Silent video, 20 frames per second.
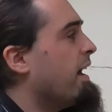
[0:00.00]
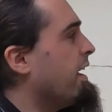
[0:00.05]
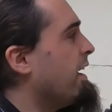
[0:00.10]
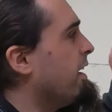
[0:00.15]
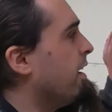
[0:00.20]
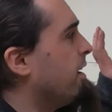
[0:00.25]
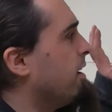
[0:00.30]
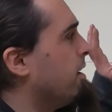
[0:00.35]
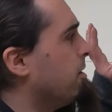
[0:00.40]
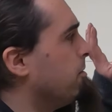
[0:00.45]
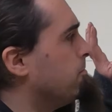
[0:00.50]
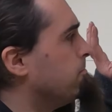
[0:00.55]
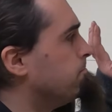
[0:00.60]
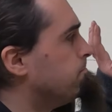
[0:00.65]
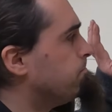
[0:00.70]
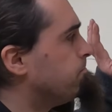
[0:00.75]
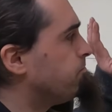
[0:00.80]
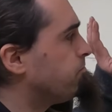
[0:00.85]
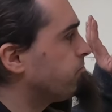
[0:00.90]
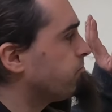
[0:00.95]
And
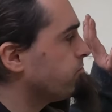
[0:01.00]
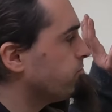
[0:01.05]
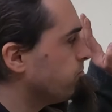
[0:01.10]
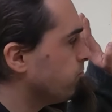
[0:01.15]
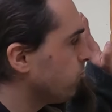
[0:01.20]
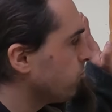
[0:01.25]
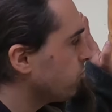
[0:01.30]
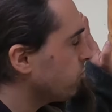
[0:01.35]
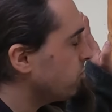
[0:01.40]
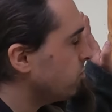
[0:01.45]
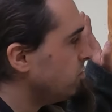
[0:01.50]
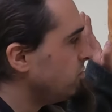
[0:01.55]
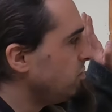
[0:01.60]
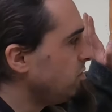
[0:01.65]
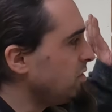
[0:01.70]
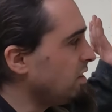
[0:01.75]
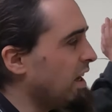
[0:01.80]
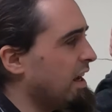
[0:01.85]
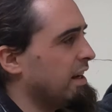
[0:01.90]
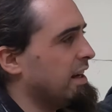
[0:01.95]

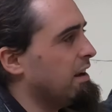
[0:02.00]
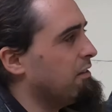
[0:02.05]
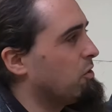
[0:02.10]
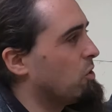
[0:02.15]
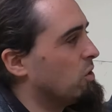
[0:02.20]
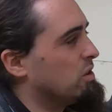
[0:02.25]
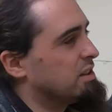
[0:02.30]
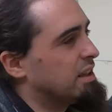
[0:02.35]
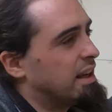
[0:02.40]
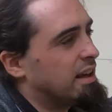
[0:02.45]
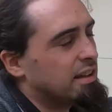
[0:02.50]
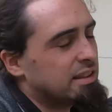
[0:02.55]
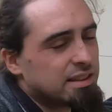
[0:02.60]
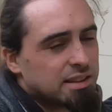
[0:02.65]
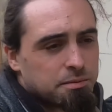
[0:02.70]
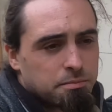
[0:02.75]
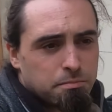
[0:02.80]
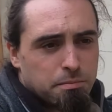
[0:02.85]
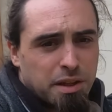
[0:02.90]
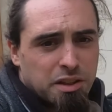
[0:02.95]
yeah, of course, as
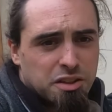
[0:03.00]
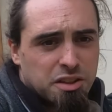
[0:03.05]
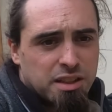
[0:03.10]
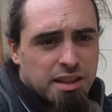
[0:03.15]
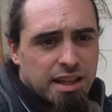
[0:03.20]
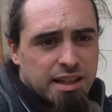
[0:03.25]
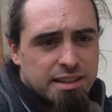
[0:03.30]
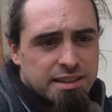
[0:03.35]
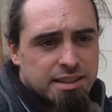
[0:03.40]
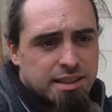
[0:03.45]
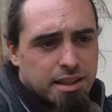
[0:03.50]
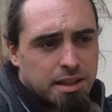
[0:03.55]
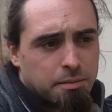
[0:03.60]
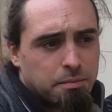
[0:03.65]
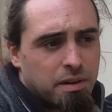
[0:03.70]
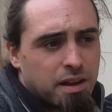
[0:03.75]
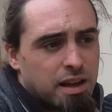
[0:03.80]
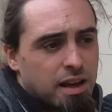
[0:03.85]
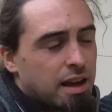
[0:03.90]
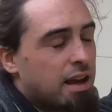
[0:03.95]
I mentioned last
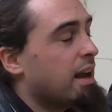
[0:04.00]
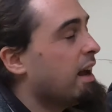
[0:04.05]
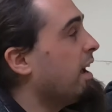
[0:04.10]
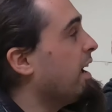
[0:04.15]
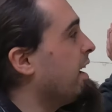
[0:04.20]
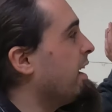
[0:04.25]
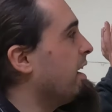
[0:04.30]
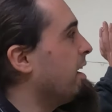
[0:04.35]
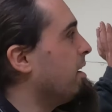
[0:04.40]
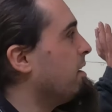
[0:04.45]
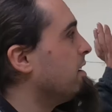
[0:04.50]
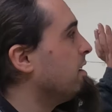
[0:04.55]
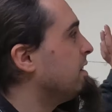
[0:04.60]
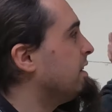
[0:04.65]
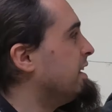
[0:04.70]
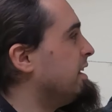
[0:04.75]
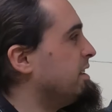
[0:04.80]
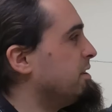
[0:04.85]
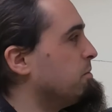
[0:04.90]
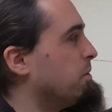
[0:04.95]
time,
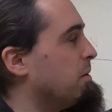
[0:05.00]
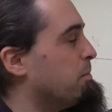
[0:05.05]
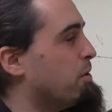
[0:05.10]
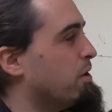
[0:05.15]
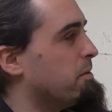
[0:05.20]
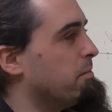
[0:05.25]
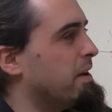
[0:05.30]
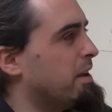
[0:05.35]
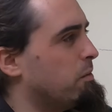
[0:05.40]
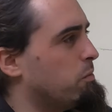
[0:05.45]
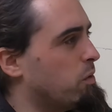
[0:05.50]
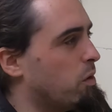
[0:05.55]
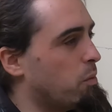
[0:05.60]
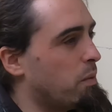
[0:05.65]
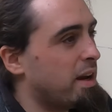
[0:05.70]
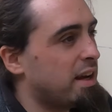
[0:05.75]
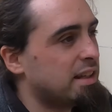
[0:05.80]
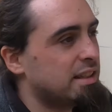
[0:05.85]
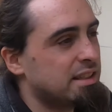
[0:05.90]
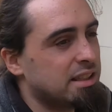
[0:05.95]
these, when I put them in, were
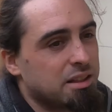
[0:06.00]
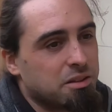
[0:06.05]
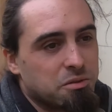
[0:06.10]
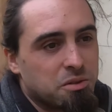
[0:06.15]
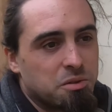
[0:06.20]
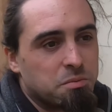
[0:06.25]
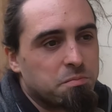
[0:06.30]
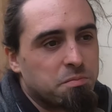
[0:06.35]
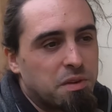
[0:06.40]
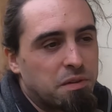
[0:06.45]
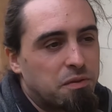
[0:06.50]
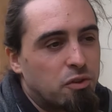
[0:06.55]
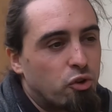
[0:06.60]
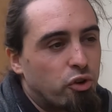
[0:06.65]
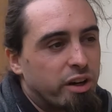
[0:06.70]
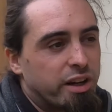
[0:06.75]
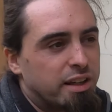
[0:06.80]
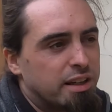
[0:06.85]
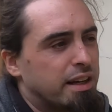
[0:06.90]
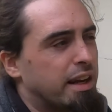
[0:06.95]
wet. Well, they've
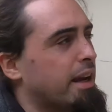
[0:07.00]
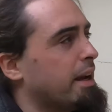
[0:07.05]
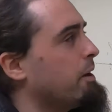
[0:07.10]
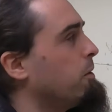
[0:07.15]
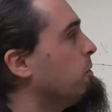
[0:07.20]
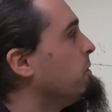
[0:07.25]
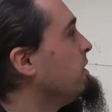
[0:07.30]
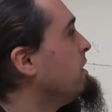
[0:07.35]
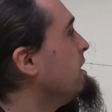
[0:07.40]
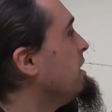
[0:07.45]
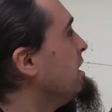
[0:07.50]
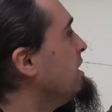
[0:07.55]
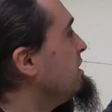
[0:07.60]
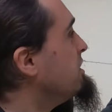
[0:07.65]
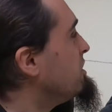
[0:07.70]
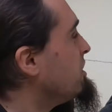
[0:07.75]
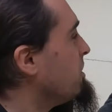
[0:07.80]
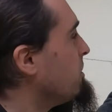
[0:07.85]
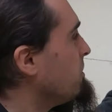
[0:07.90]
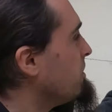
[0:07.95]
dried now,
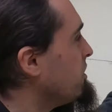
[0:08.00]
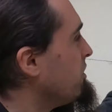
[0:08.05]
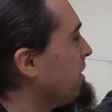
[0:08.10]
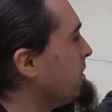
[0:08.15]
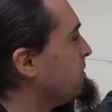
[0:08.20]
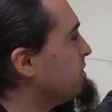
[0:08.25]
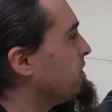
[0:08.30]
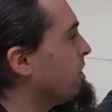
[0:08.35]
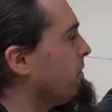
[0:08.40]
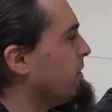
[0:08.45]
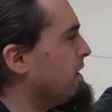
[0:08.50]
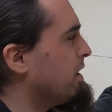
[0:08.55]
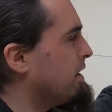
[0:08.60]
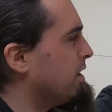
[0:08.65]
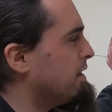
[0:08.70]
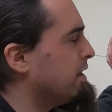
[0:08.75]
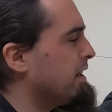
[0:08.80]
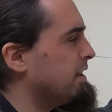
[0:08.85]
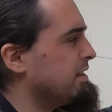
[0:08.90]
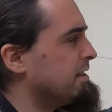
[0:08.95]
so they're able to go in
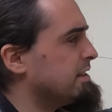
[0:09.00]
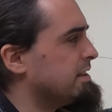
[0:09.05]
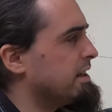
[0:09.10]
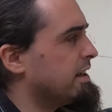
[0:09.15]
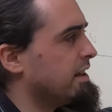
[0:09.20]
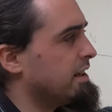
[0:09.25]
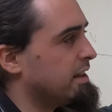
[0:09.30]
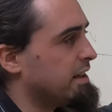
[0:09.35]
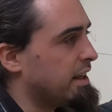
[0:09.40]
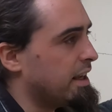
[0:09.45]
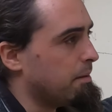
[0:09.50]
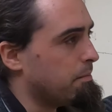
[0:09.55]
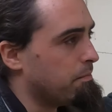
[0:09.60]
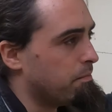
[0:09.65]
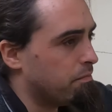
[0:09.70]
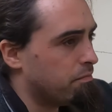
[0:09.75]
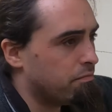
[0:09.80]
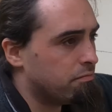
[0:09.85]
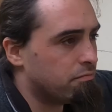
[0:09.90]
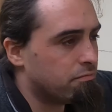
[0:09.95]
nice and tight and keep
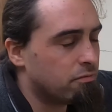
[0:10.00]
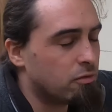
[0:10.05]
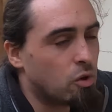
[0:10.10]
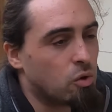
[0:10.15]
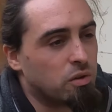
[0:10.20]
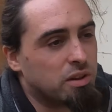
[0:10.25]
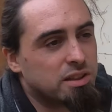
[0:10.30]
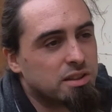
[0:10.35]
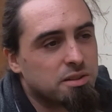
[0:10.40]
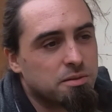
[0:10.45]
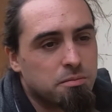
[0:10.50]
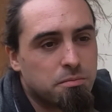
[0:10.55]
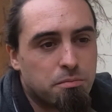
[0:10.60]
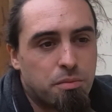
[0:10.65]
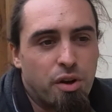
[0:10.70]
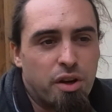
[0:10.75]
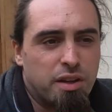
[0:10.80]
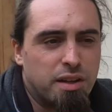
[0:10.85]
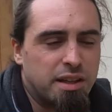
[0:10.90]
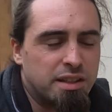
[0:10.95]
all this
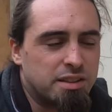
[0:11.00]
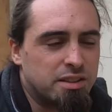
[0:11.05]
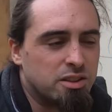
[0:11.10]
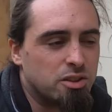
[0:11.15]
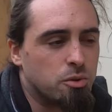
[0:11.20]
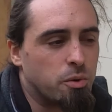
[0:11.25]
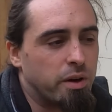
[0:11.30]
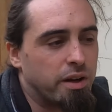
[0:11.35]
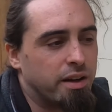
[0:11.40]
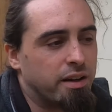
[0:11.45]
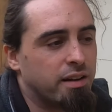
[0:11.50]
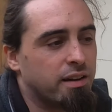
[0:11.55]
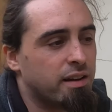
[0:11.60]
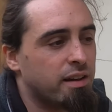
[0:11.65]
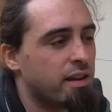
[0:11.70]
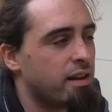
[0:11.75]
put in nice and square.